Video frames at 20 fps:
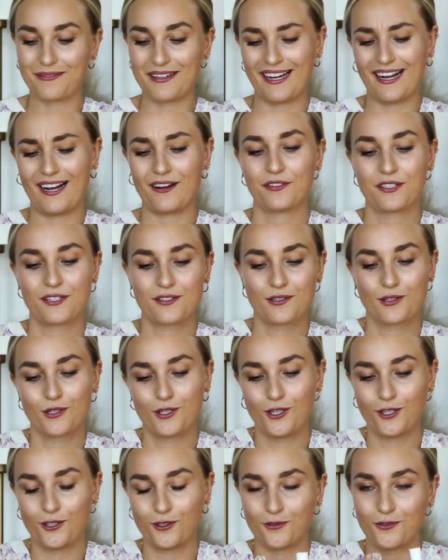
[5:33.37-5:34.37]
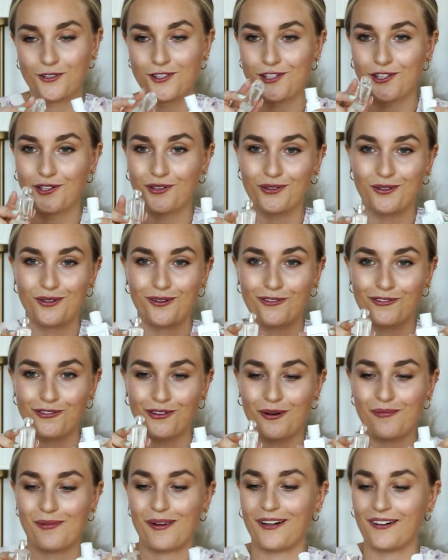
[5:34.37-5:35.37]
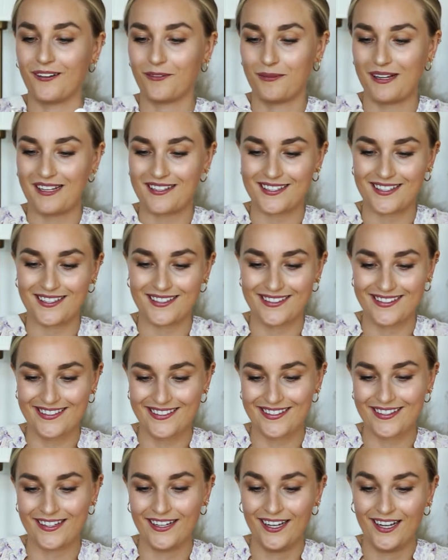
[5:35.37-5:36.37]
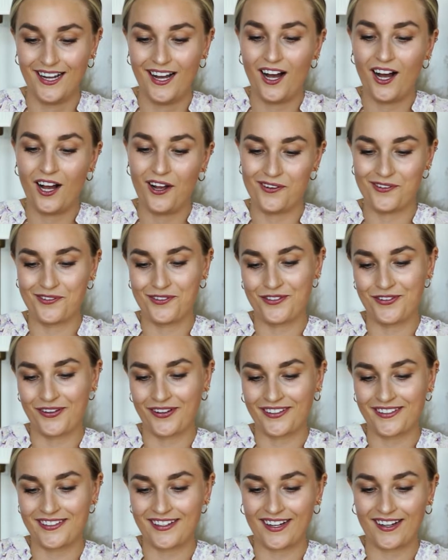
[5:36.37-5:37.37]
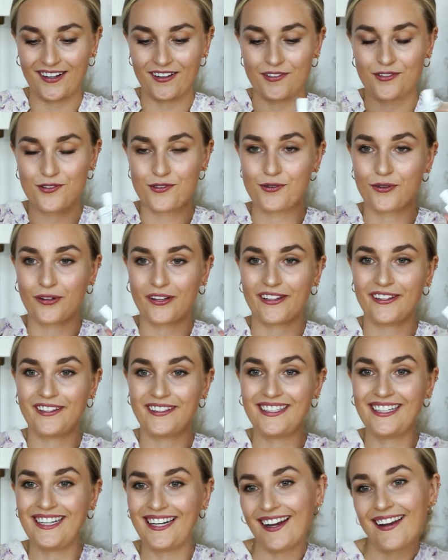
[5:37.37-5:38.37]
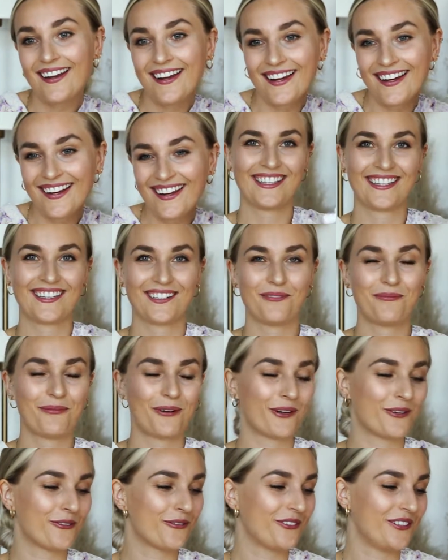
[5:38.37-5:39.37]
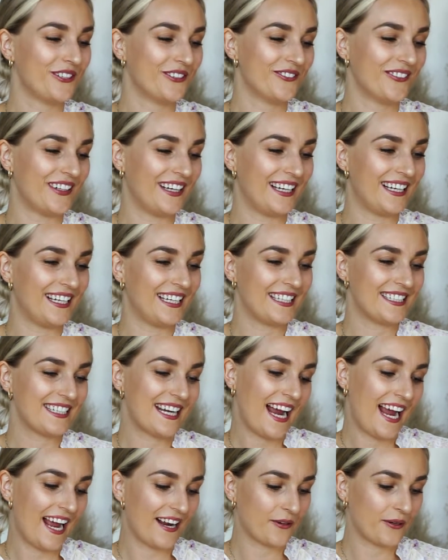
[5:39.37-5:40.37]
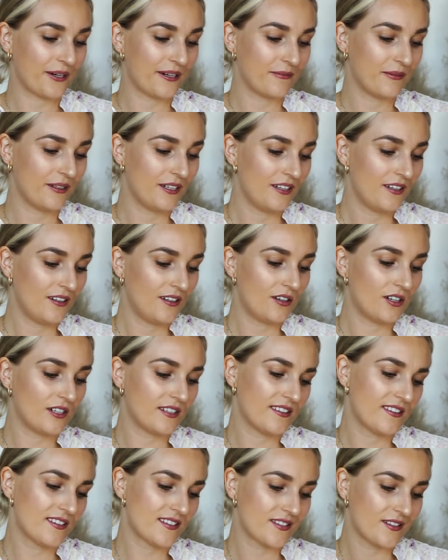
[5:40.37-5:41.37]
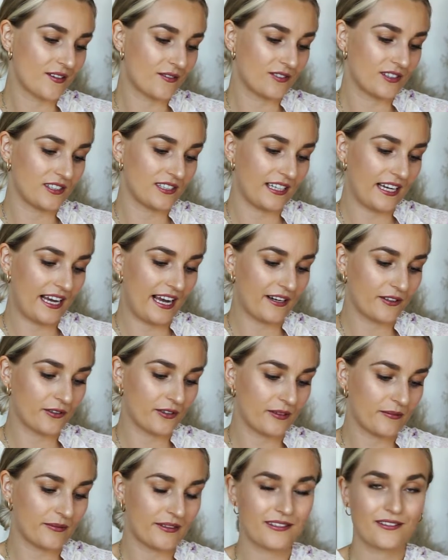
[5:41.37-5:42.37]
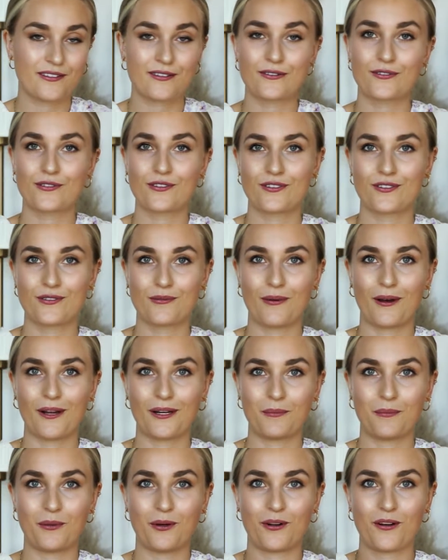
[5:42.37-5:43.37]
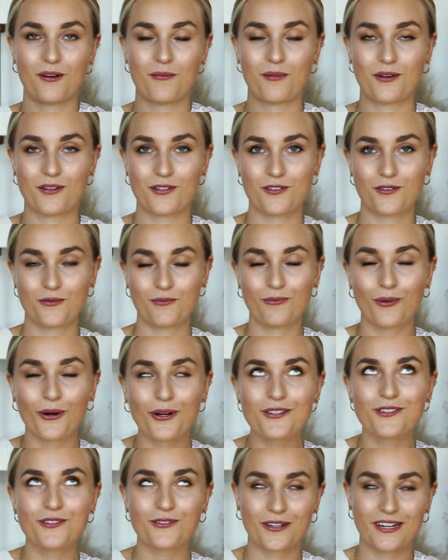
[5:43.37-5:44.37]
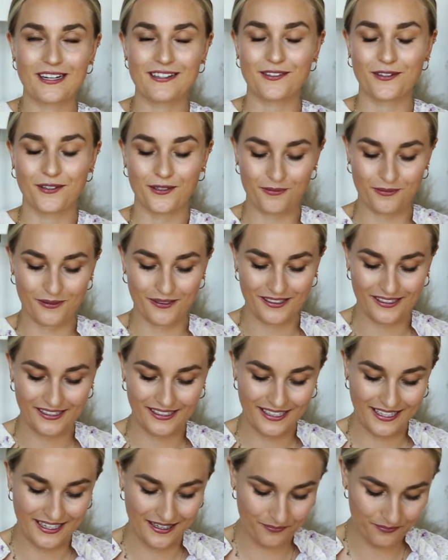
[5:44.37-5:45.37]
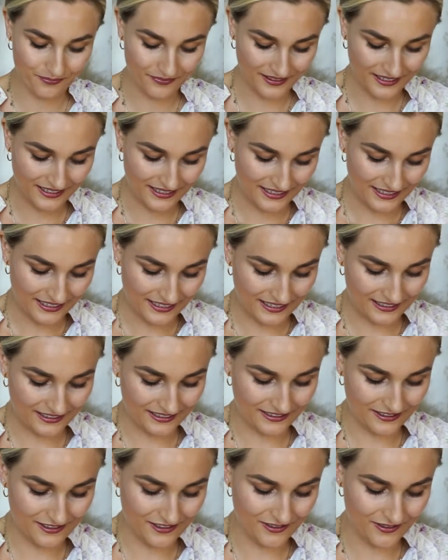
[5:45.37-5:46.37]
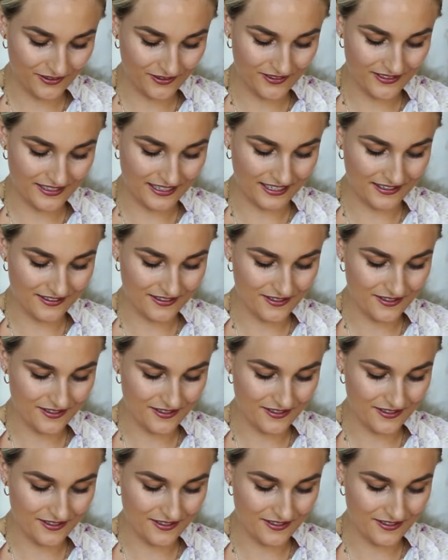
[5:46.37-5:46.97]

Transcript: I have this cute duo from Hermes. This is the Un Jardin sur le Nil little perfume and hand cream. Or this isn't really a hand cream, this is just a body moisturizer, but yeah, I like to use that.